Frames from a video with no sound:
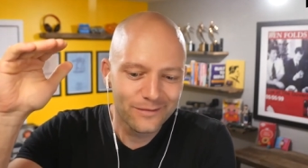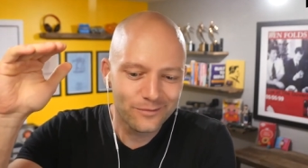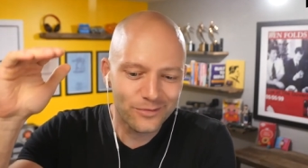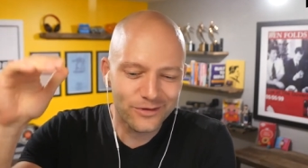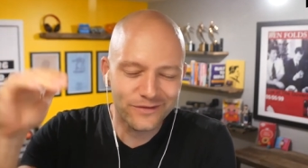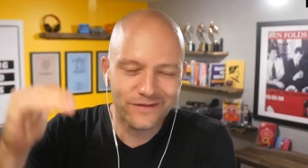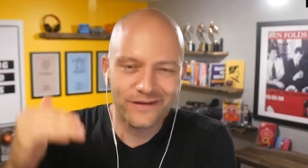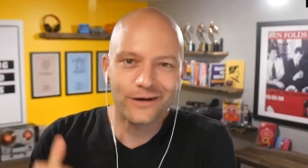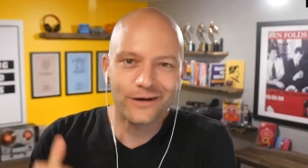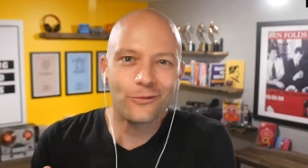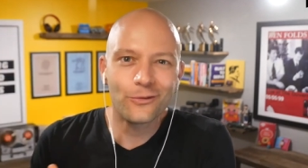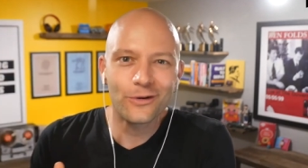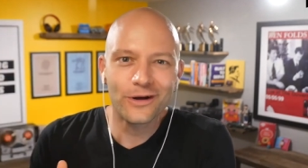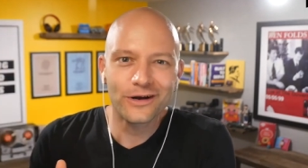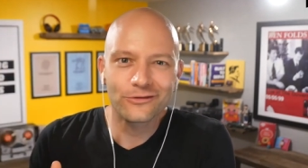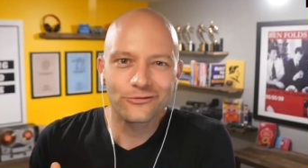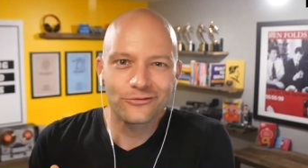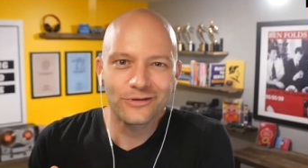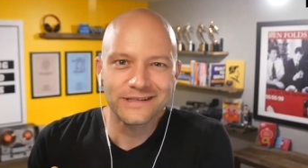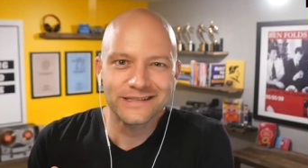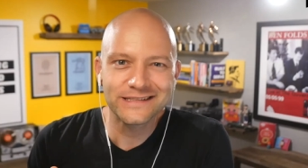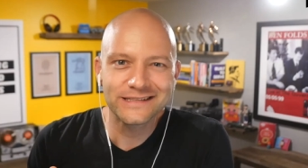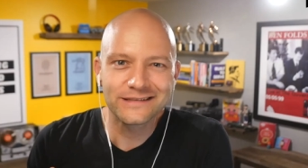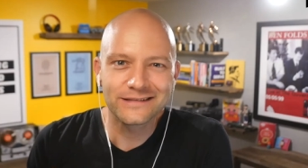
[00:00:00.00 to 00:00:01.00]
but they don't want to
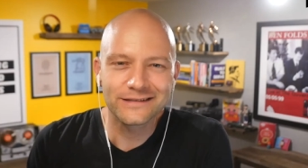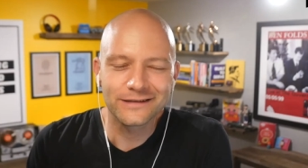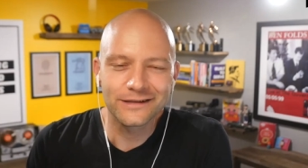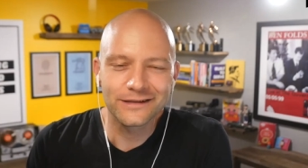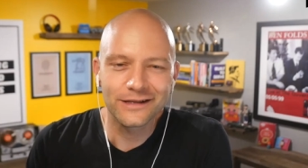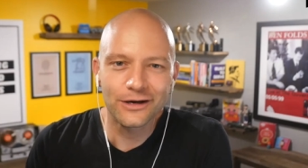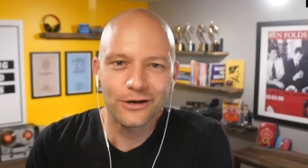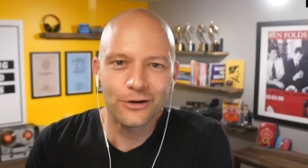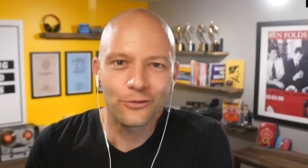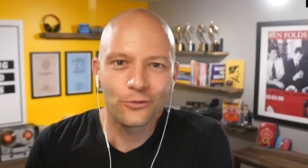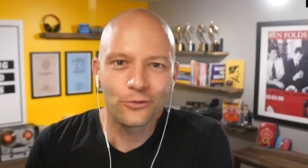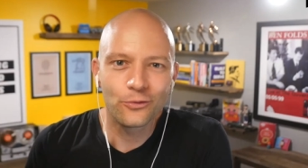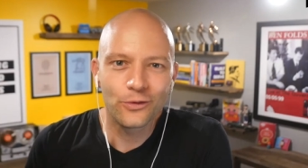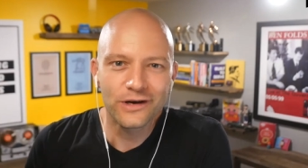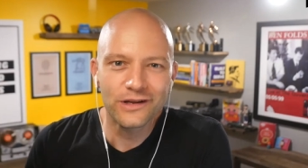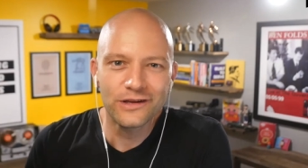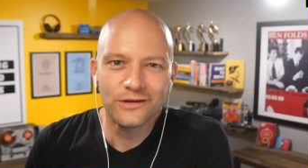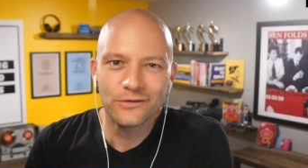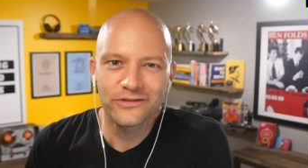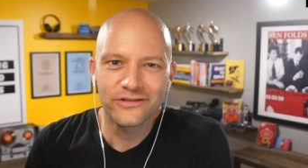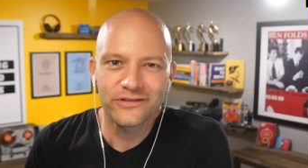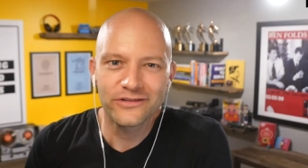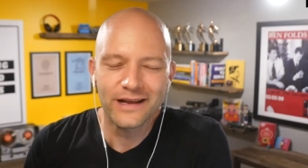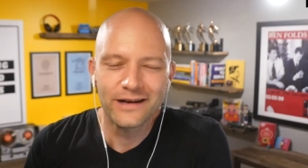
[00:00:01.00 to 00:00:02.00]
risk the low what do
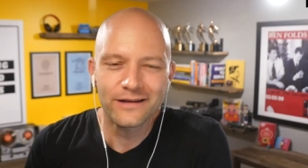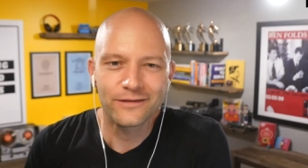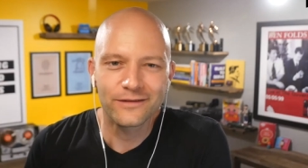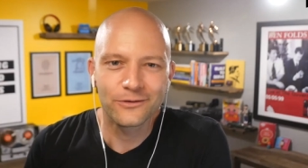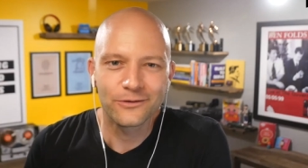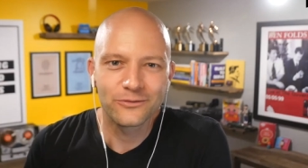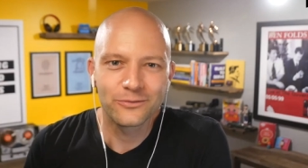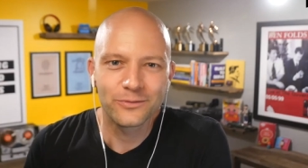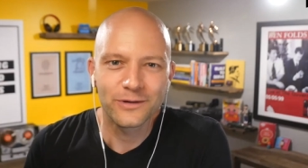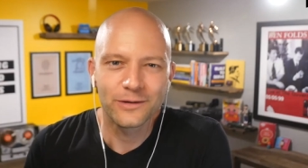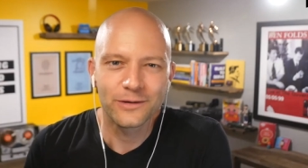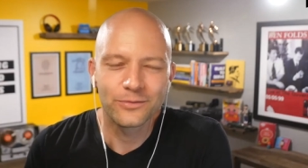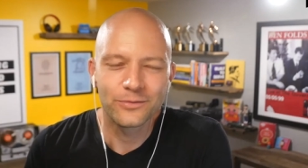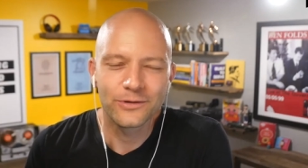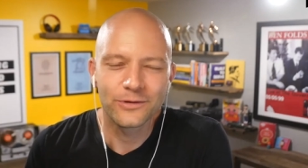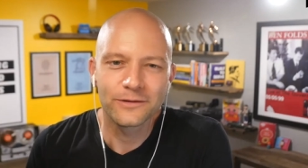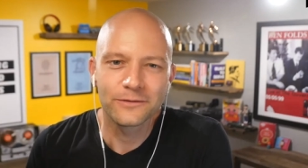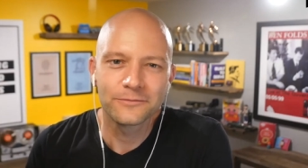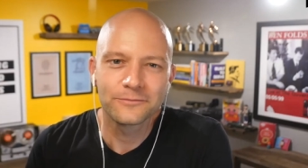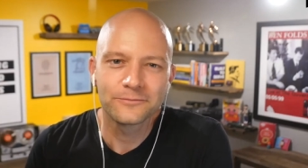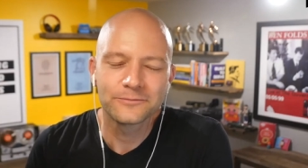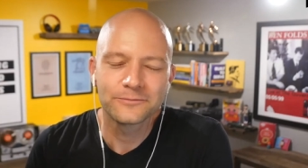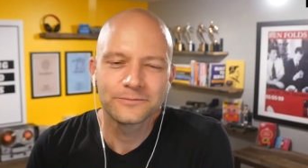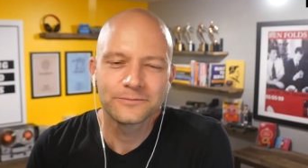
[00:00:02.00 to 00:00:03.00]
you say to those people